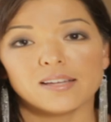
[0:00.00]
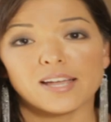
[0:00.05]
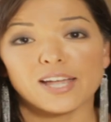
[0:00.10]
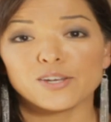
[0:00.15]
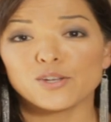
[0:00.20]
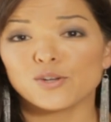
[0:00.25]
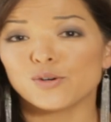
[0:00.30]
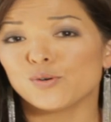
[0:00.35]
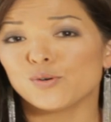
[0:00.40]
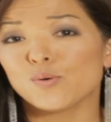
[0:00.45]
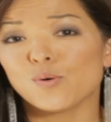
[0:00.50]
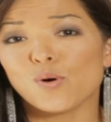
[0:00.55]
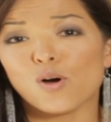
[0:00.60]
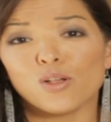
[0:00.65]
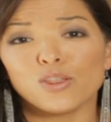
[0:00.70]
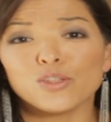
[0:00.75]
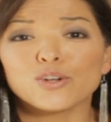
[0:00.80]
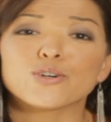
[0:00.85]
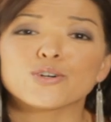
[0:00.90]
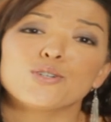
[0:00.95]
I know
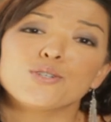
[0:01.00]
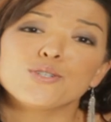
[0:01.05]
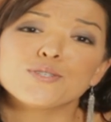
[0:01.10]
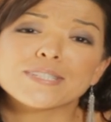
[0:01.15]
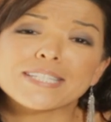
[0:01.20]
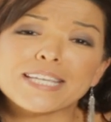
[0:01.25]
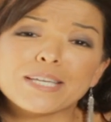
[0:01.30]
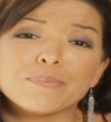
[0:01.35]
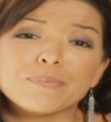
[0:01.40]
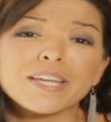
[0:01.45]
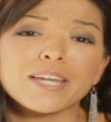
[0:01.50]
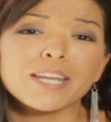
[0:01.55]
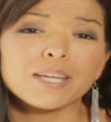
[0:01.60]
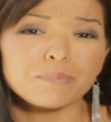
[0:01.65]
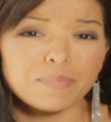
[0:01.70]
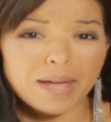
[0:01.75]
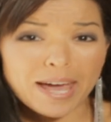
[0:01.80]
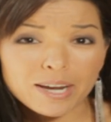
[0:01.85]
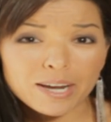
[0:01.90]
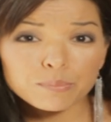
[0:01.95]
all the girls keep
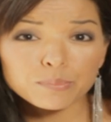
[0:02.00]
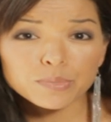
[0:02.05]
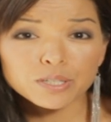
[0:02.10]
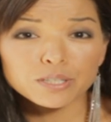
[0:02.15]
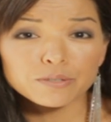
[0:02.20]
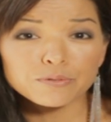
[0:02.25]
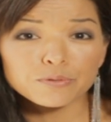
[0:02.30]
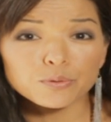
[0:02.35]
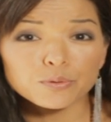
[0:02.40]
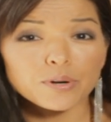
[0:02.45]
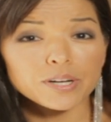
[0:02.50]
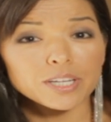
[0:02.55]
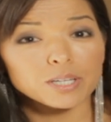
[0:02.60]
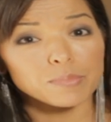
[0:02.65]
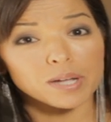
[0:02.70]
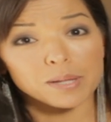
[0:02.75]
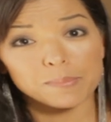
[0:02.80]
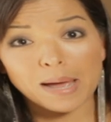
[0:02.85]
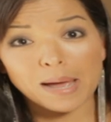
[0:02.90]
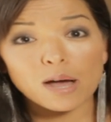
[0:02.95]
getting mad at me for running
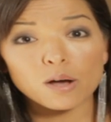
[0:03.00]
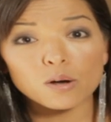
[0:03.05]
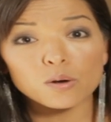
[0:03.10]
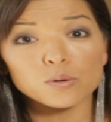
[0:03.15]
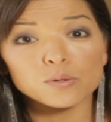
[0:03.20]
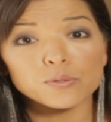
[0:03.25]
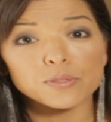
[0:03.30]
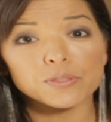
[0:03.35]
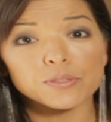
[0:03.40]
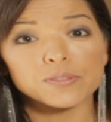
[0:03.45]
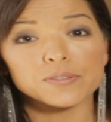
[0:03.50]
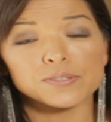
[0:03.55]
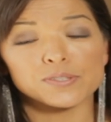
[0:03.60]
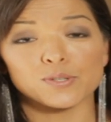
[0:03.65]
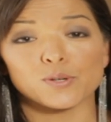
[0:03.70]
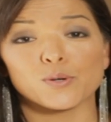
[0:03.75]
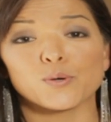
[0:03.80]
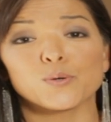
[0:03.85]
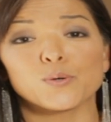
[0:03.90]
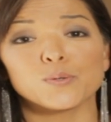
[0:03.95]
my mouth,
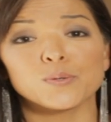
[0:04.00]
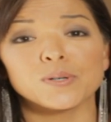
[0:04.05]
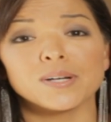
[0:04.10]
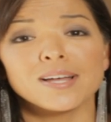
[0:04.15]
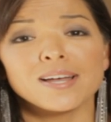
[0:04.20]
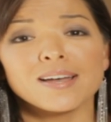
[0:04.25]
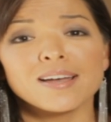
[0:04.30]
so